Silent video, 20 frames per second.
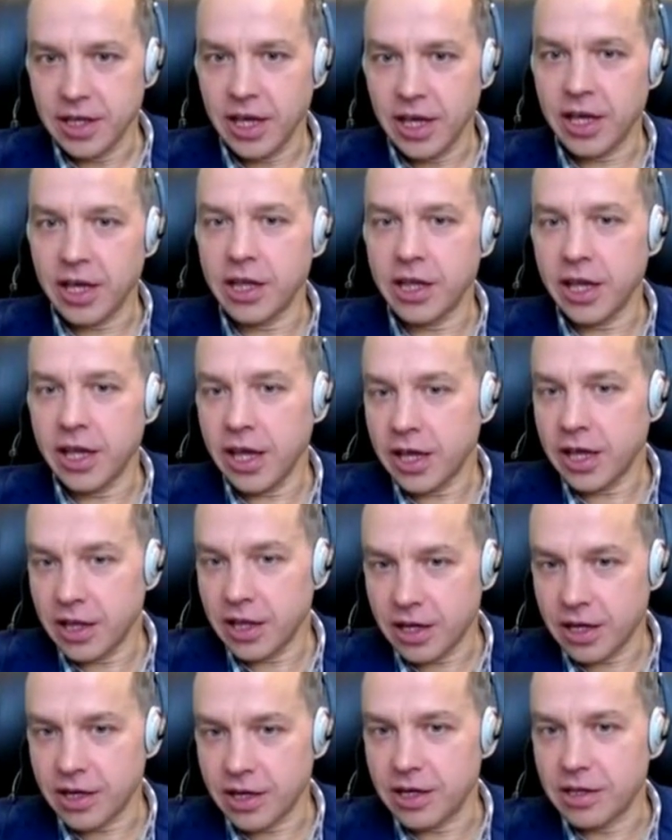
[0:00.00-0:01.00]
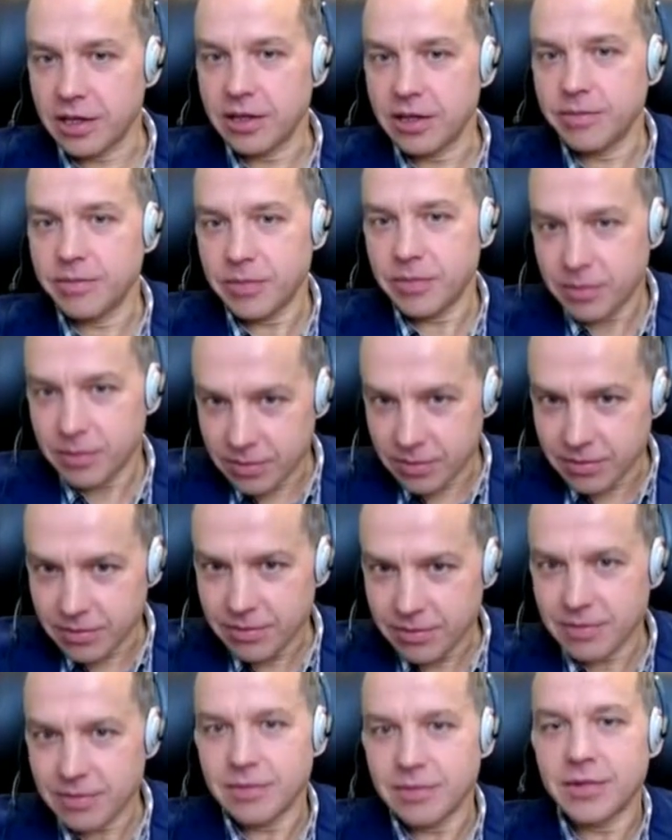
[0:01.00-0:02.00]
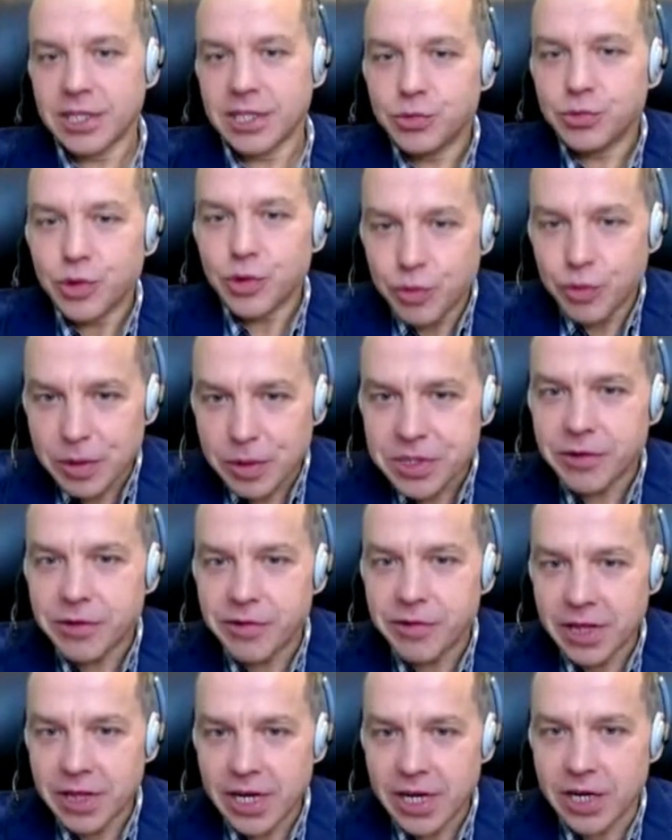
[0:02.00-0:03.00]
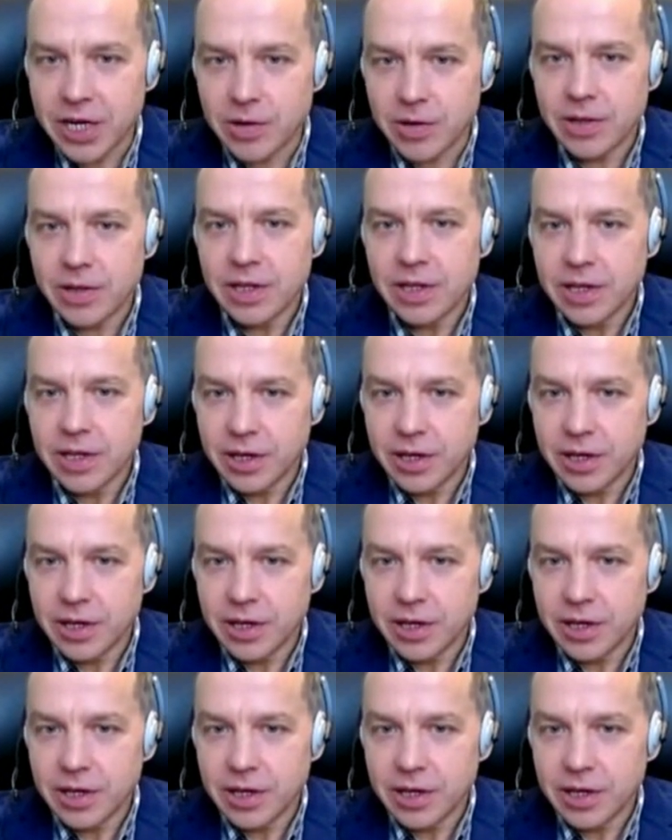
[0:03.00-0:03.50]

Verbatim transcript: And again, uh, that's what we're observing now